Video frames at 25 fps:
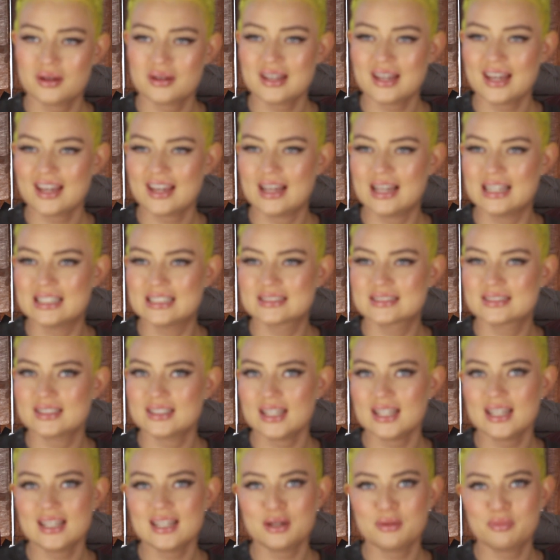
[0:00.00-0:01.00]
Okay guys,
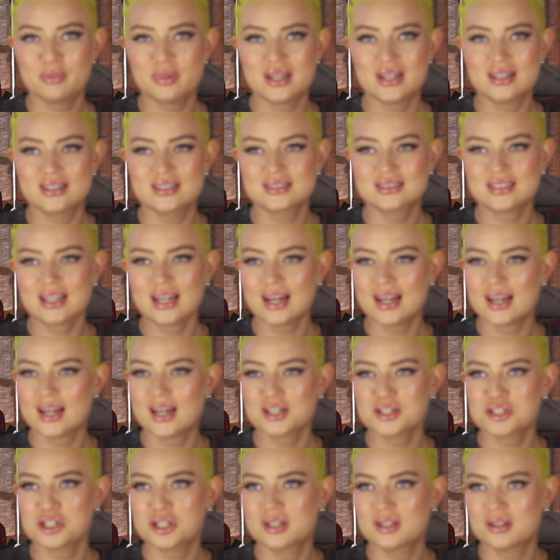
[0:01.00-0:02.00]
it appears I
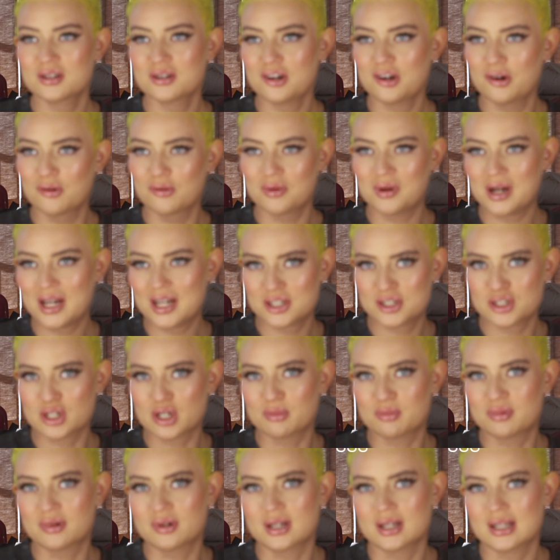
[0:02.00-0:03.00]
actually did a great
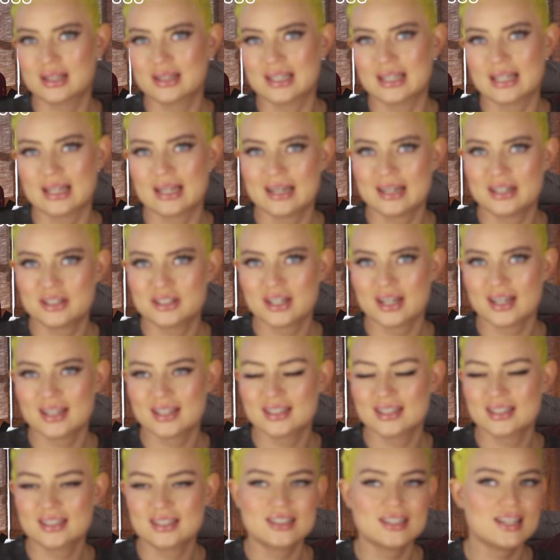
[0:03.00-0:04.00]
job putting that hair dye
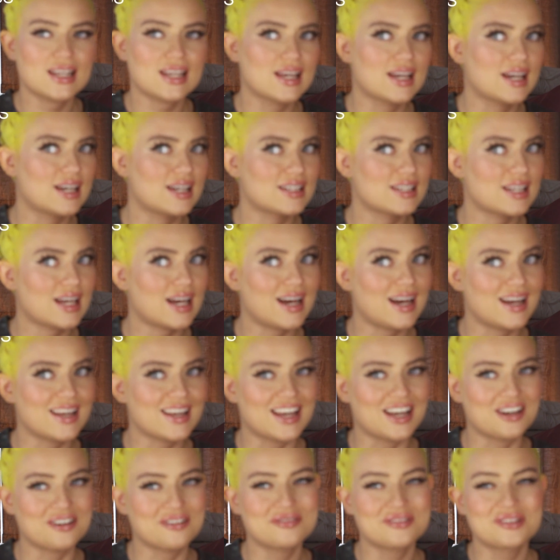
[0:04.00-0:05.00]
in and I
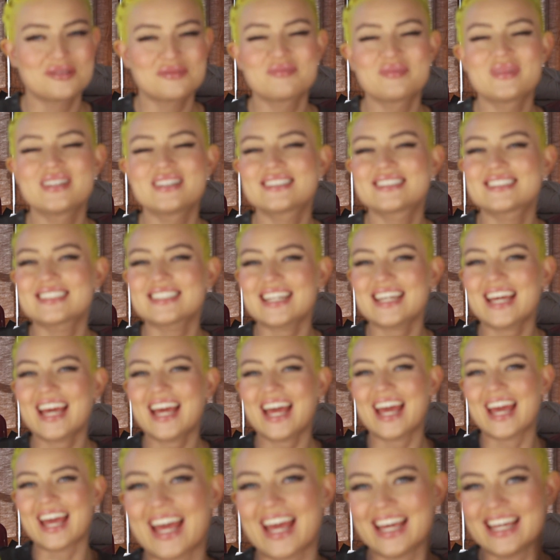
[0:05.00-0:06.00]
haven't missed
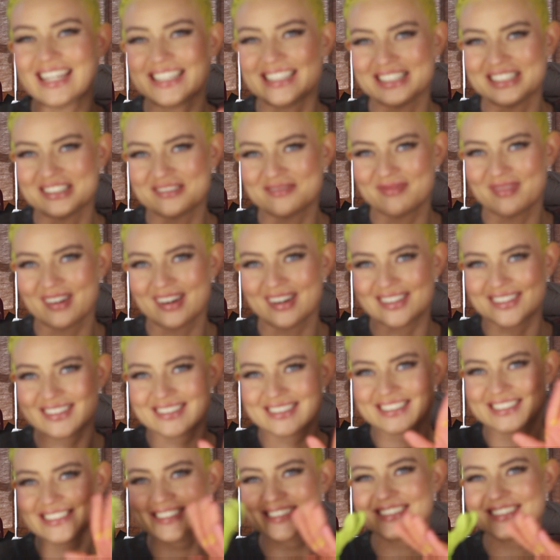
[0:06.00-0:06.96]
any spot.